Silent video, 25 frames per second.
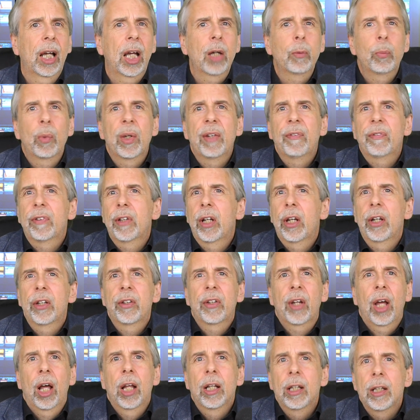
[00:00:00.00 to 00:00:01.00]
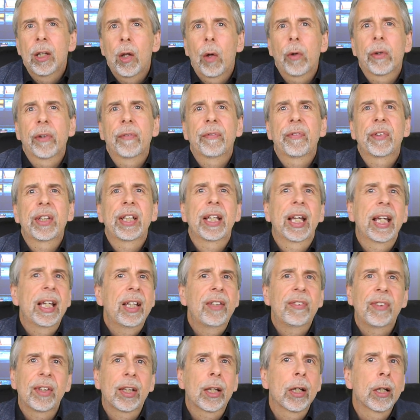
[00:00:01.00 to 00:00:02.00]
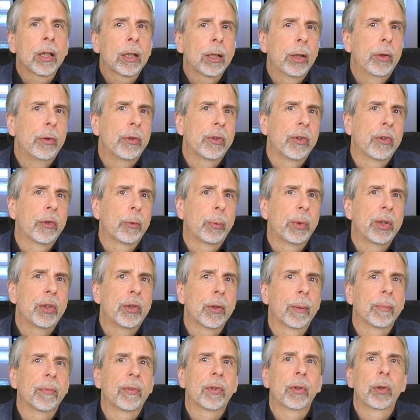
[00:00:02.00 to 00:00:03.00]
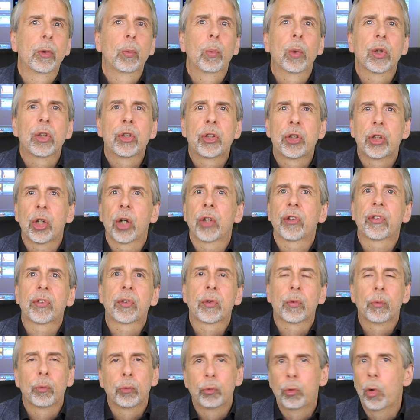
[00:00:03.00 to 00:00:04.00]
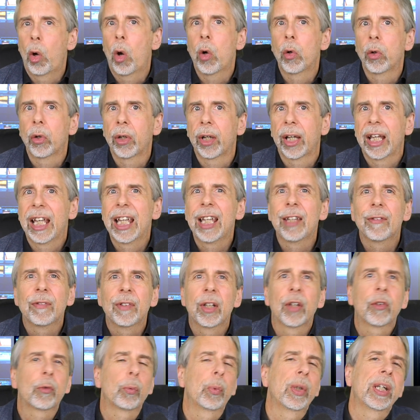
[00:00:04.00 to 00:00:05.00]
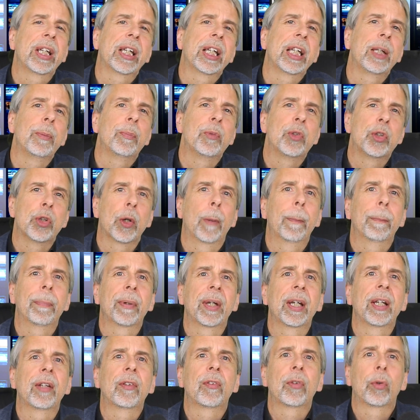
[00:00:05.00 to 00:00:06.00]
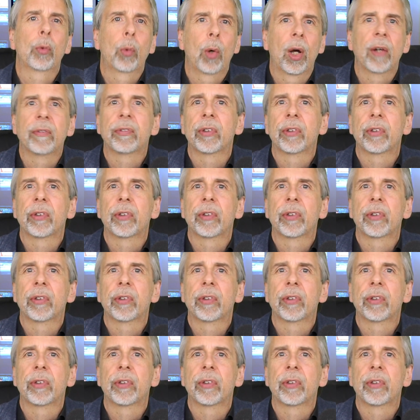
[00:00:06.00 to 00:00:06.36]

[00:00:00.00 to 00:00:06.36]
and we've learned a lot of the easy conclusions we jumped to were just wrong, even as we keep jumping to